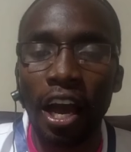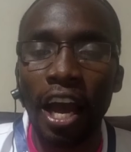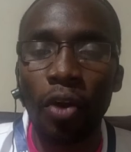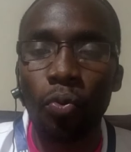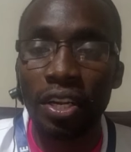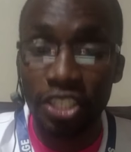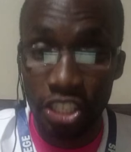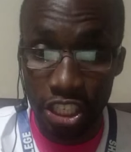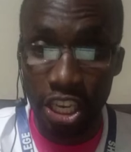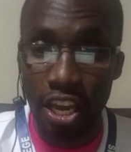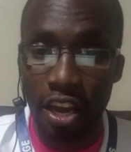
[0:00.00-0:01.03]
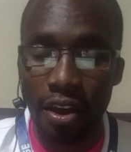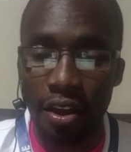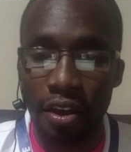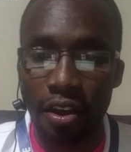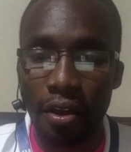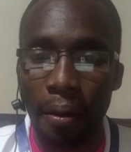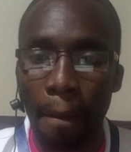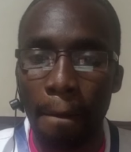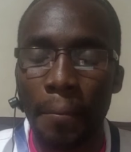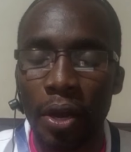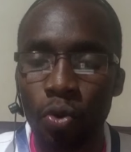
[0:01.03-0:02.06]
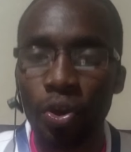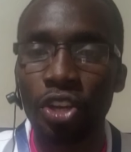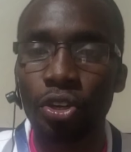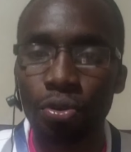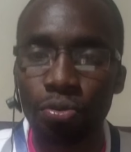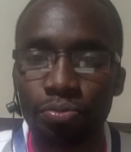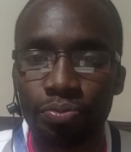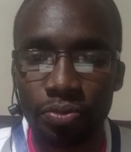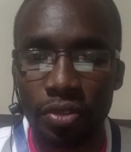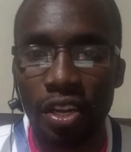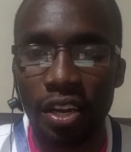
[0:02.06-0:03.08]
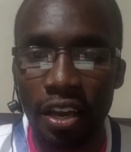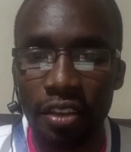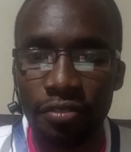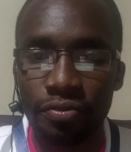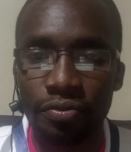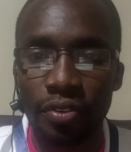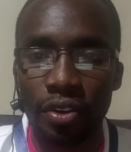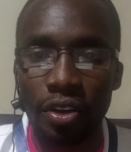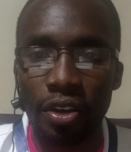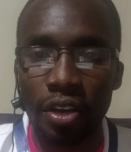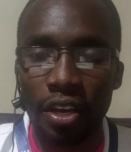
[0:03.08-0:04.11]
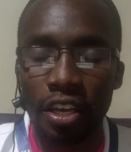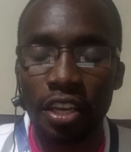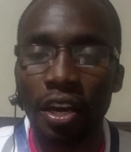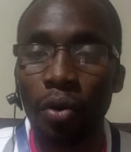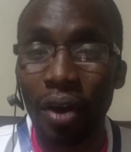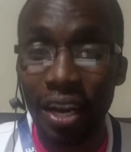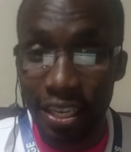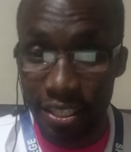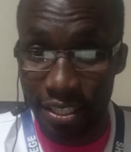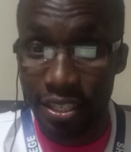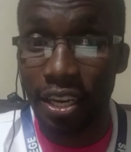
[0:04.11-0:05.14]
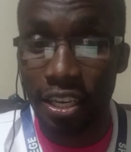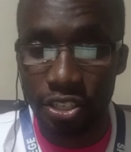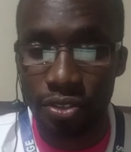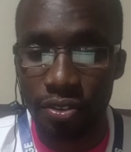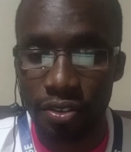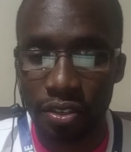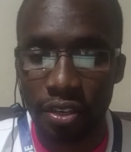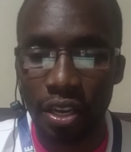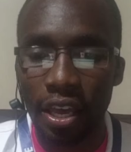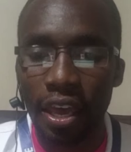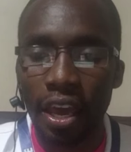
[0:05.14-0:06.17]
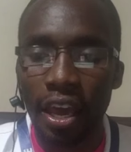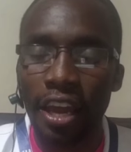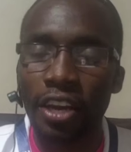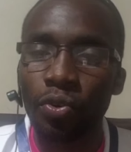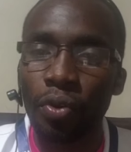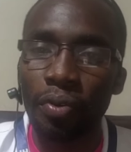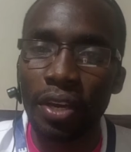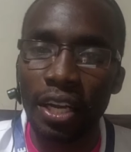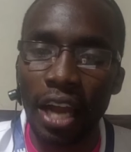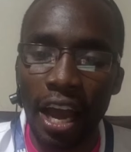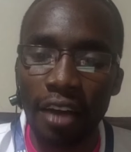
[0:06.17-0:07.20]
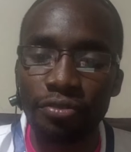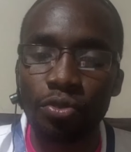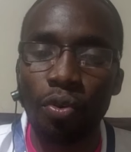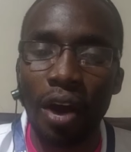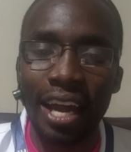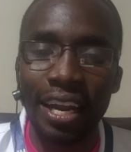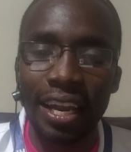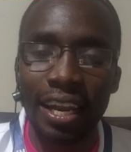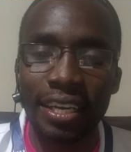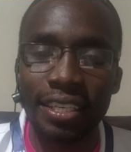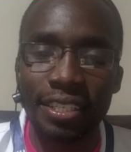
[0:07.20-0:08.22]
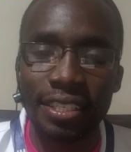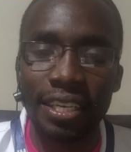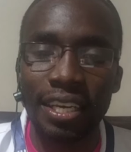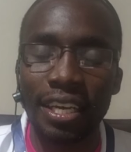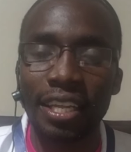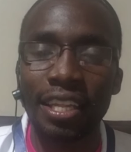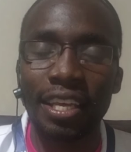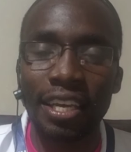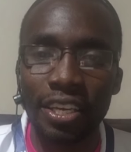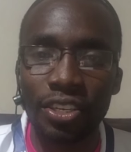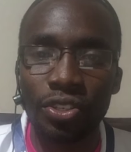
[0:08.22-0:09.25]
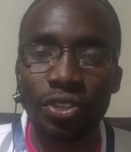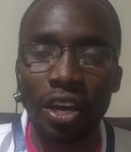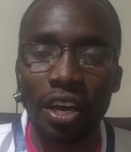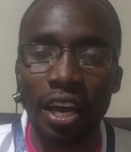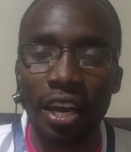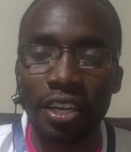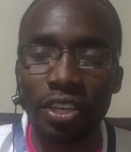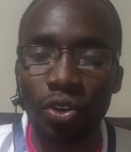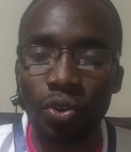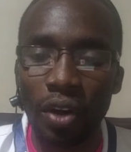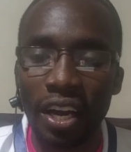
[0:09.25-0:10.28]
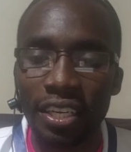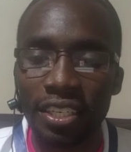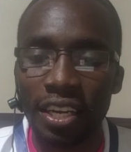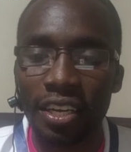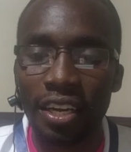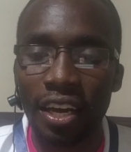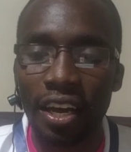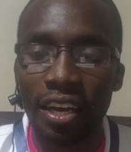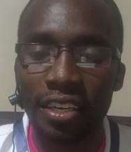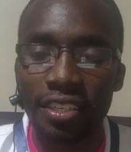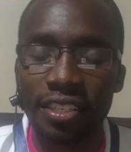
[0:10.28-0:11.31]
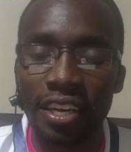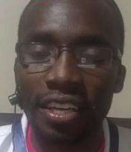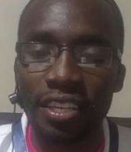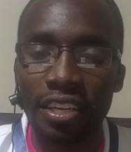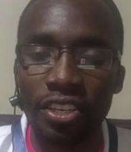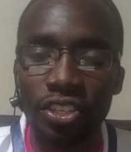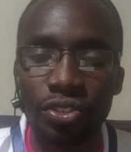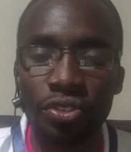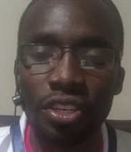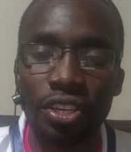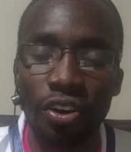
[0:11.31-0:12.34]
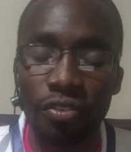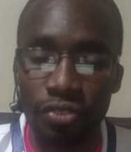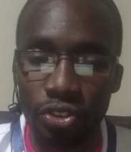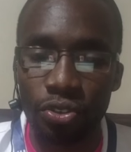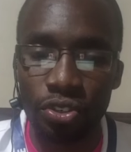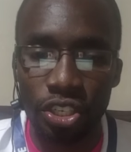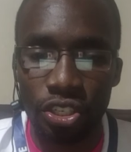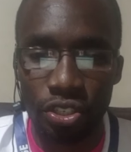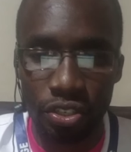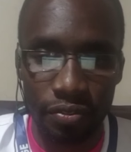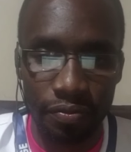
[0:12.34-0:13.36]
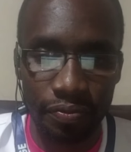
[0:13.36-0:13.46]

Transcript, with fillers: I will share my window live in our next lesson and we will have to analyze the hist- uh, and look at and uh, understand the history of nutrition.